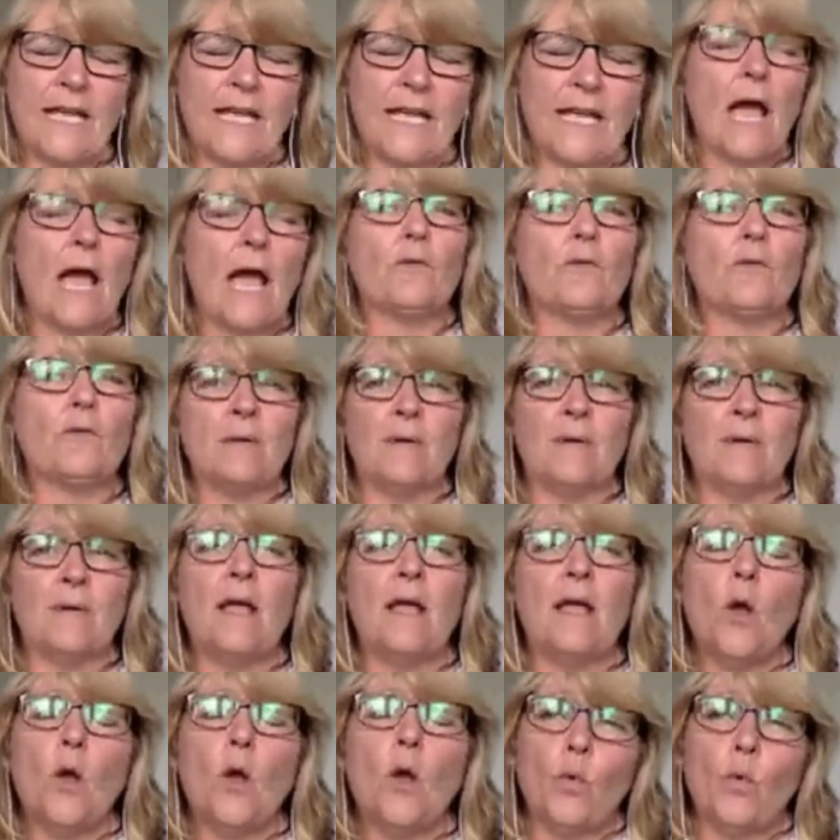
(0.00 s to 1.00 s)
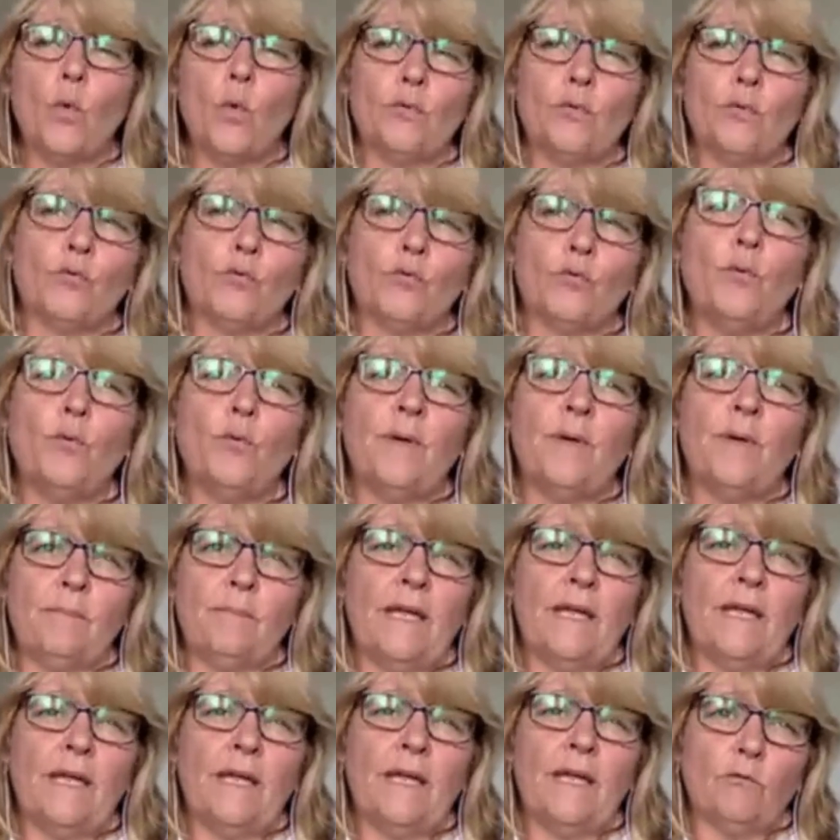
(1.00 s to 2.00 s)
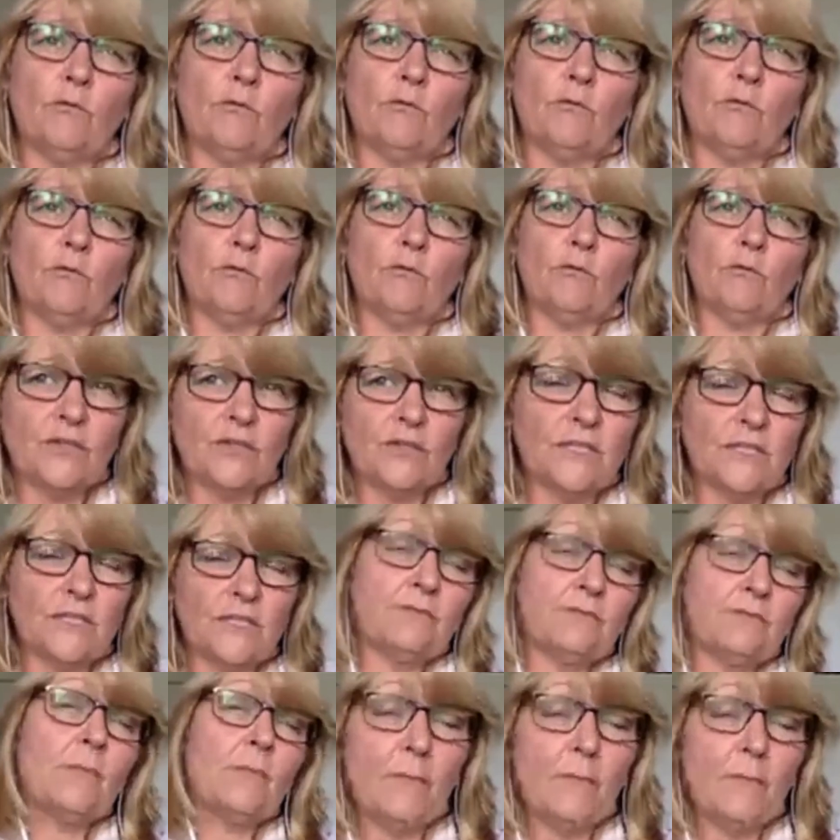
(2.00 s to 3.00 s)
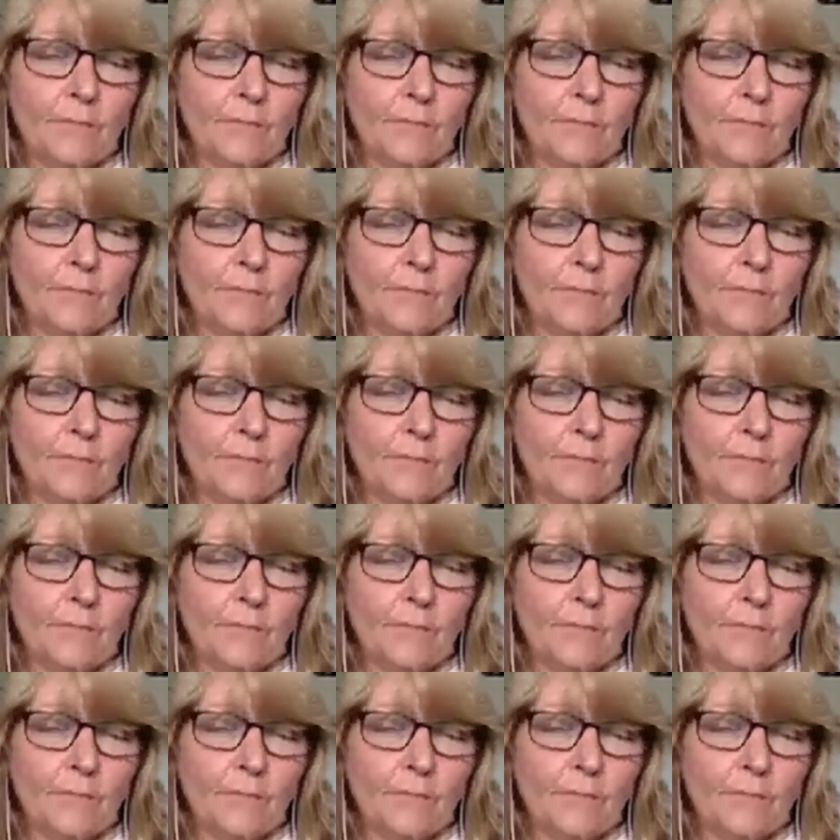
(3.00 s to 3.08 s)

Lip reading: I can't remember, with Rupert Penry Jones on the TV.